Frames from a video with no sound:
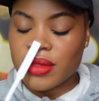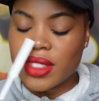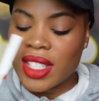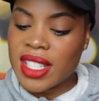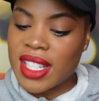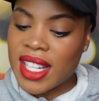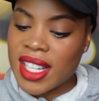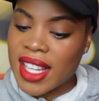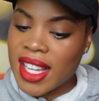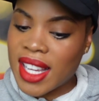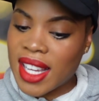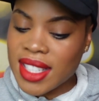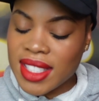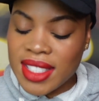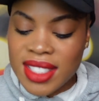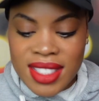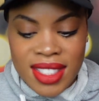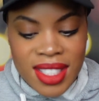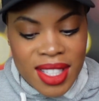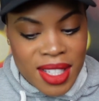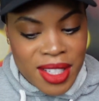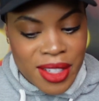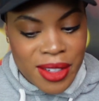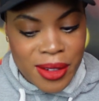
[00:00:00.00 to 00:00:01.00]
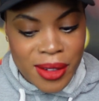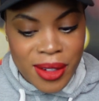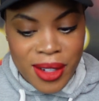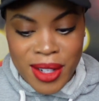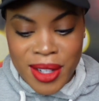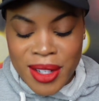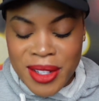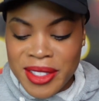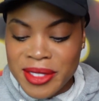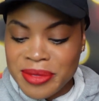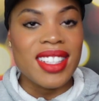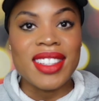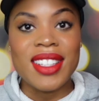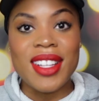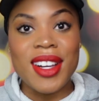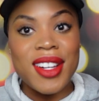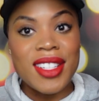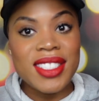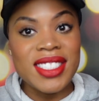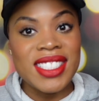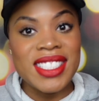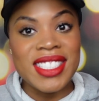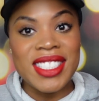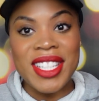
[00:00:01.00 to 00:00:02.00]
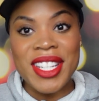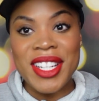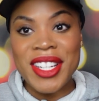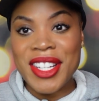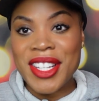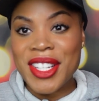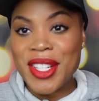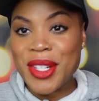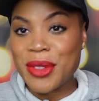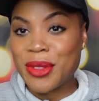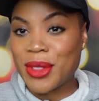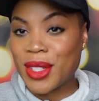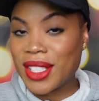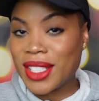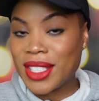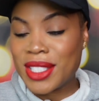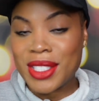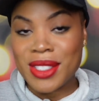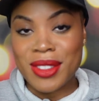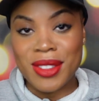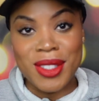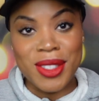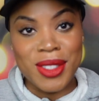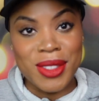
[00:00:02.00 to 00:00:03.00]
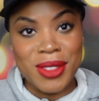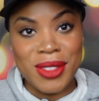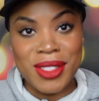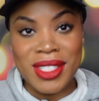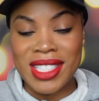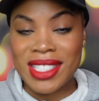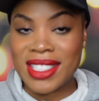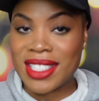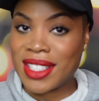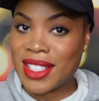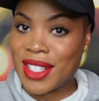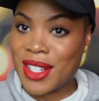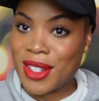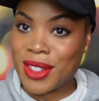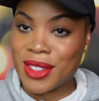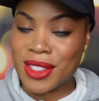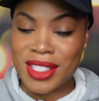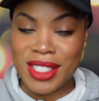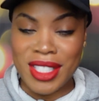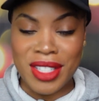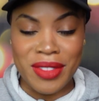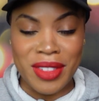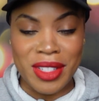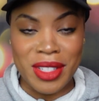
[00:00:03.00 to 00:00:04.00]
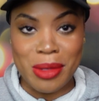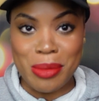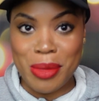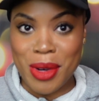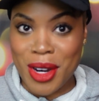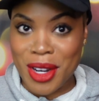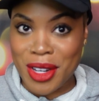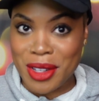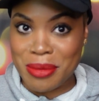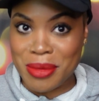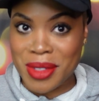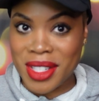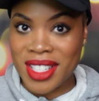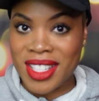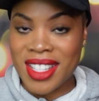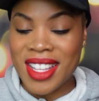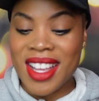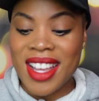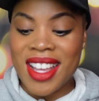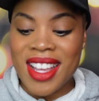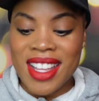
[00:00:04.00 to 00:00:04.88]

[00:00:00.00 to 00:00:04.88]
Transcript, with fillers: and I gotta say, you all, Lost Cherry really struggles in the longevity department.